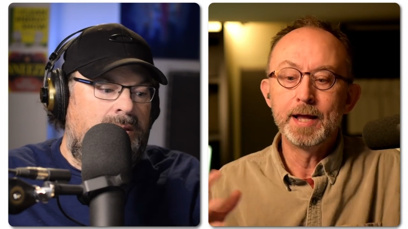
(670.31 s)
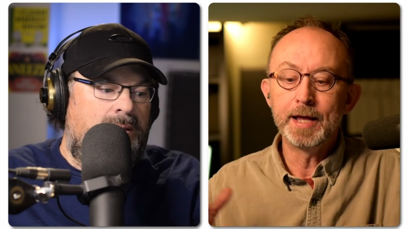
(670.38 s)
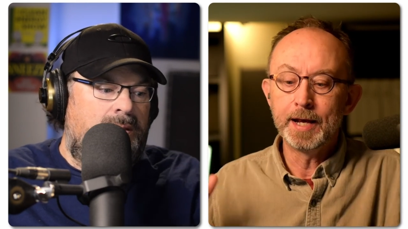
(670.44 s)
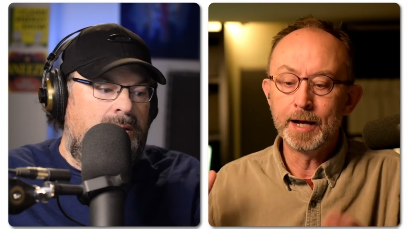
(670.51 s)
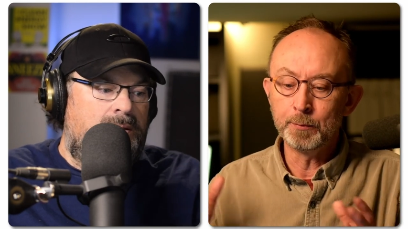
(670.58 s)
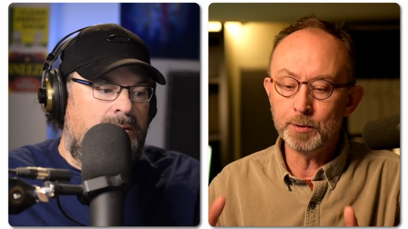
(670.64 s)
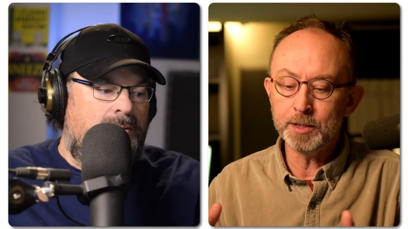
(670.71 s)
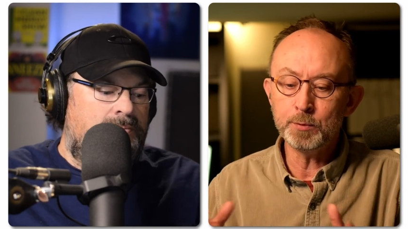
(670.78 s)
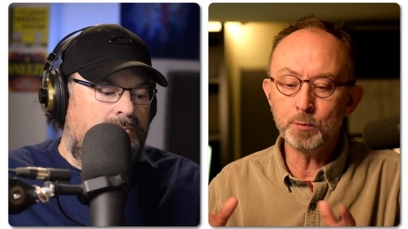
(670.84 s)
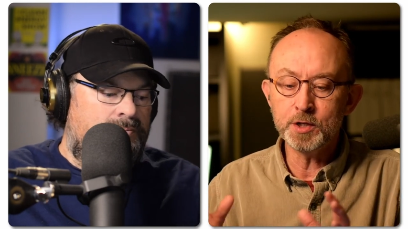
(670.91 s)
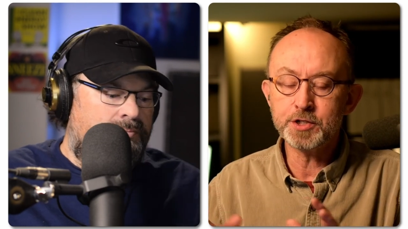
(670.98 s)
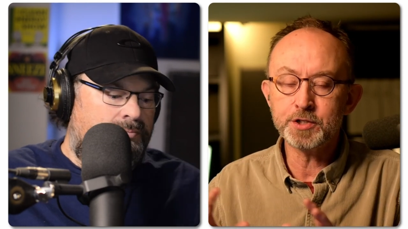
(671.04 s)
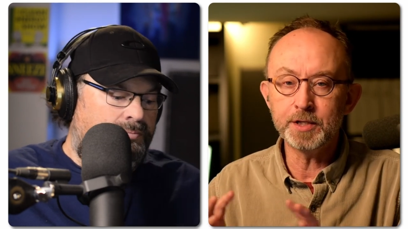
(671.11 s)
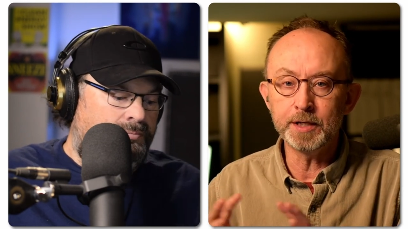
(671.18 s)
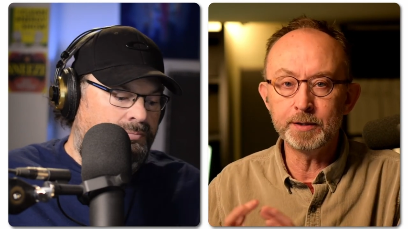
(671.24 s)
Speaker 1: And I really
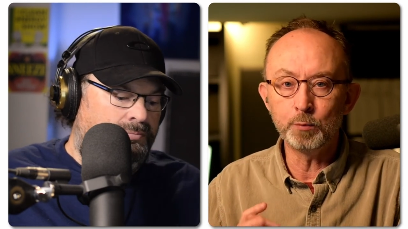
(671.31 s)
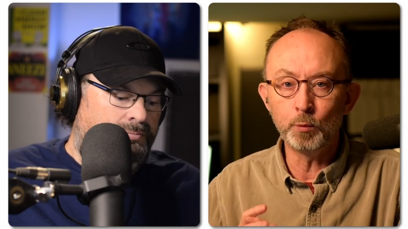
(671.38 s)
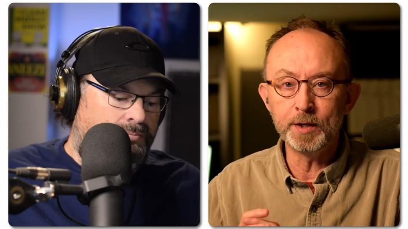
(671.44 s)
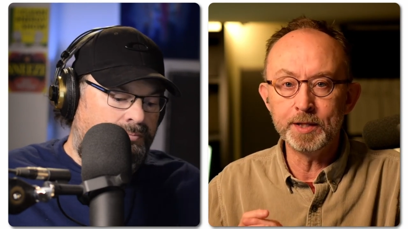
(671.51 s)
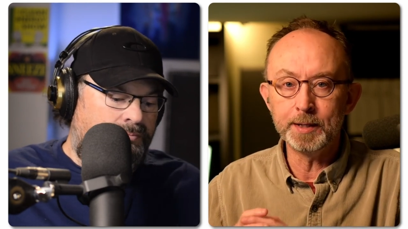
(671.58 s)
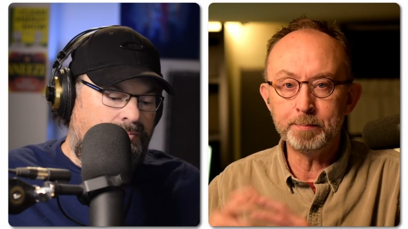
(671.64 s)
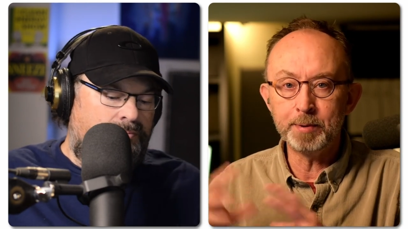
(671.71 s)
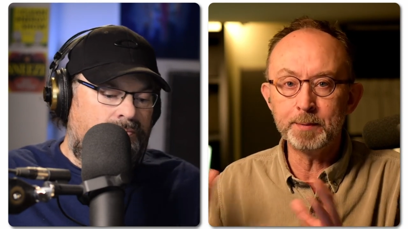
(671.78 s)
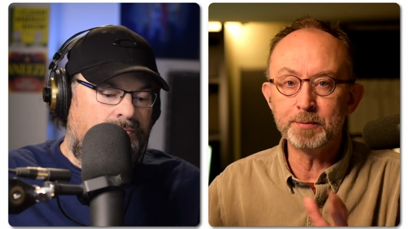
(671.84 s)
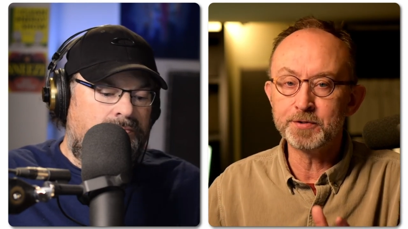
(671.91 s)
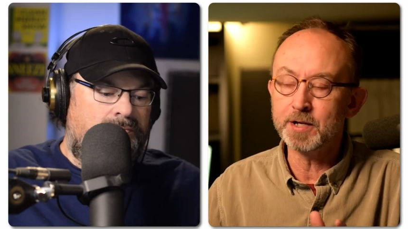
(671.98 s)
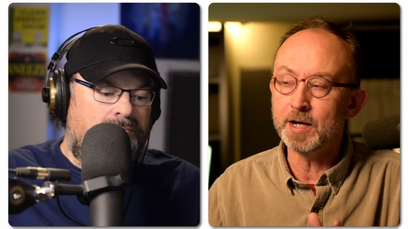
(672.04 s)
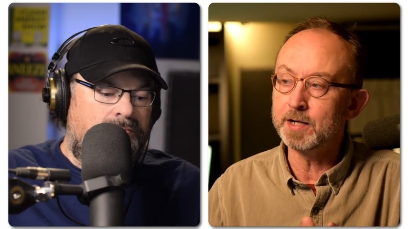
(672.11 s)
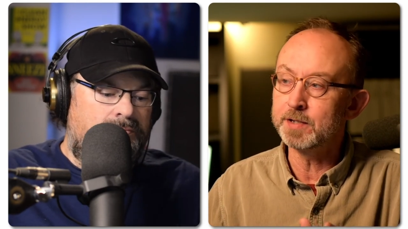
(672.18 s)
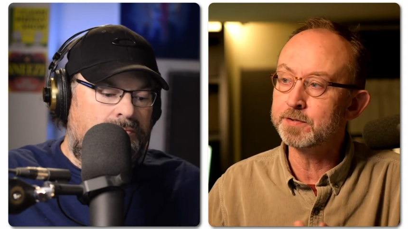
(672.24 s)
wish that when they
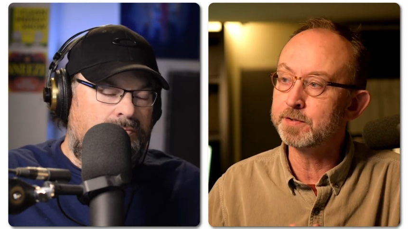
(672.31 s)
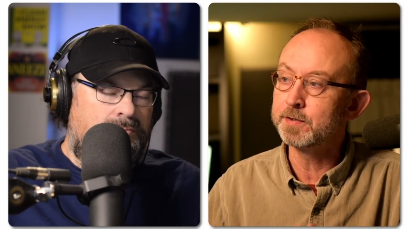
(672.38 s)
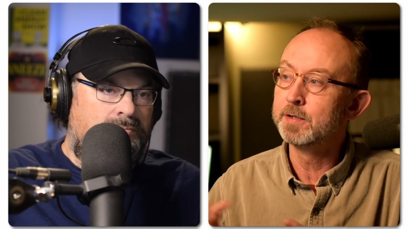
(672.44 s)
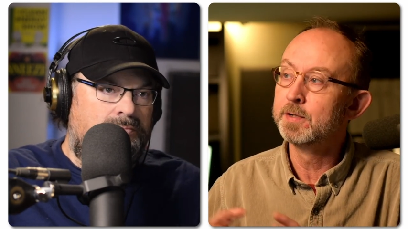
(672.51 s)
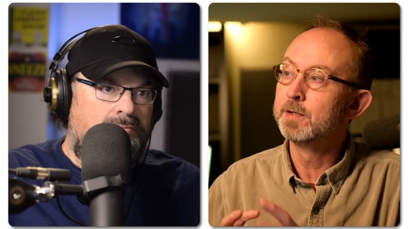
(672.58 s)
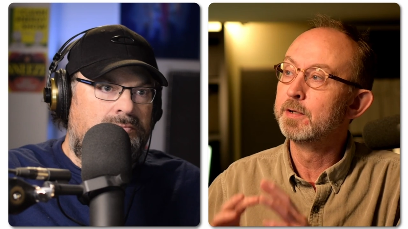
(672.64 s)
publicized